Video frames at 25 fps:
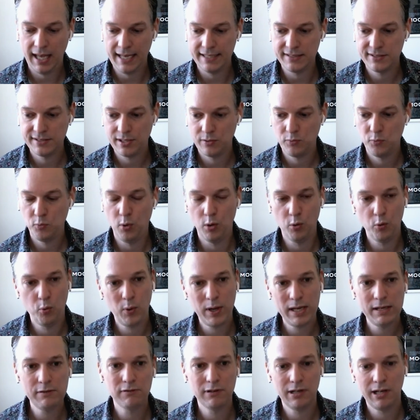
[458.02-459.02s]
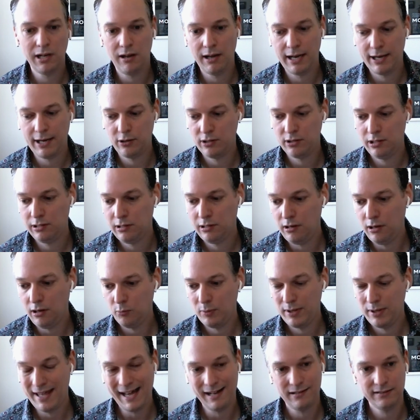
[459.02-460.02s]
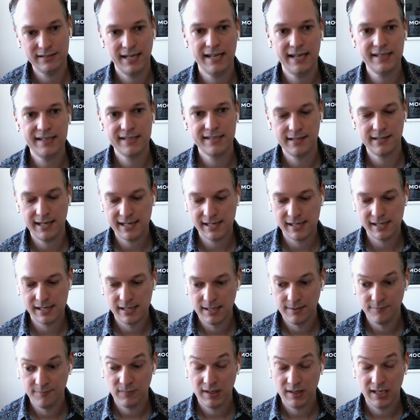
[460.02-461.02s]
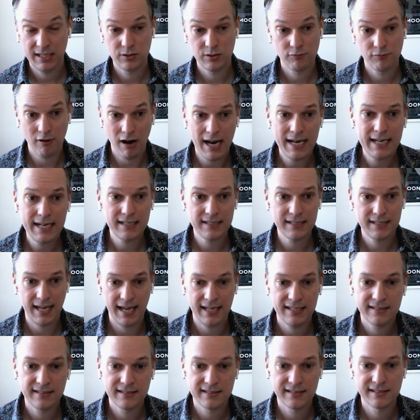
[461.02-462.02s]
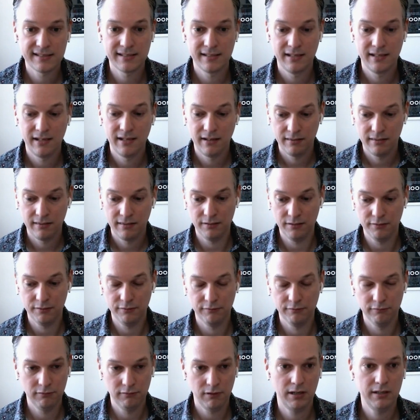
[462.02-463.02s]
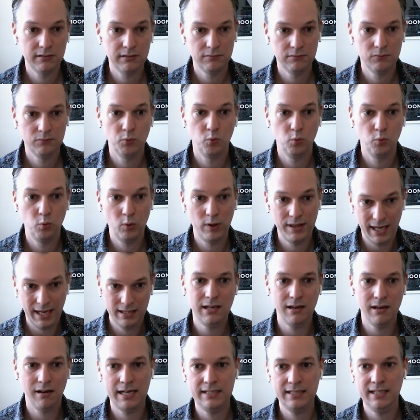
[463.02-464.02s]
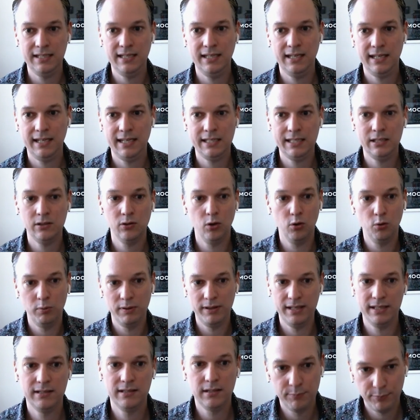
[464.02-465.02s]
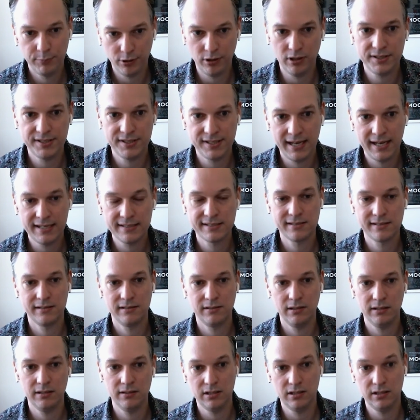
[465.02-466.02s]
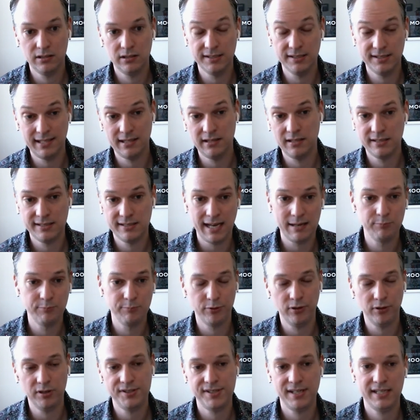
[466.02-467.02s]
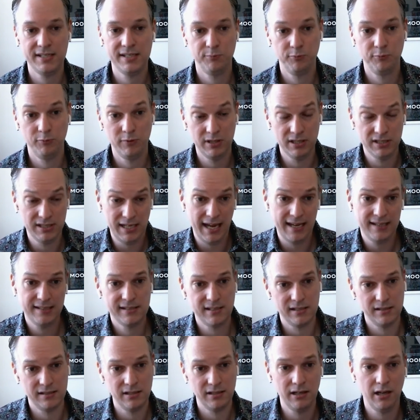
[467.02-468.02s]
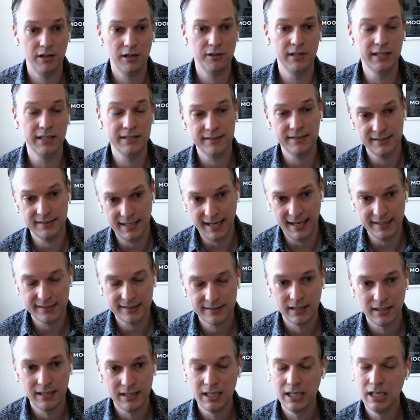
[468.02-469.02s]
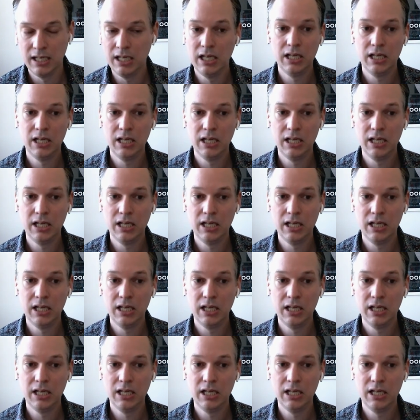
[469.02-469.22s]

And so what we rely on a lot with our testing is writing tests that run within the IDE or within the process, the same process with the tests and the code under test.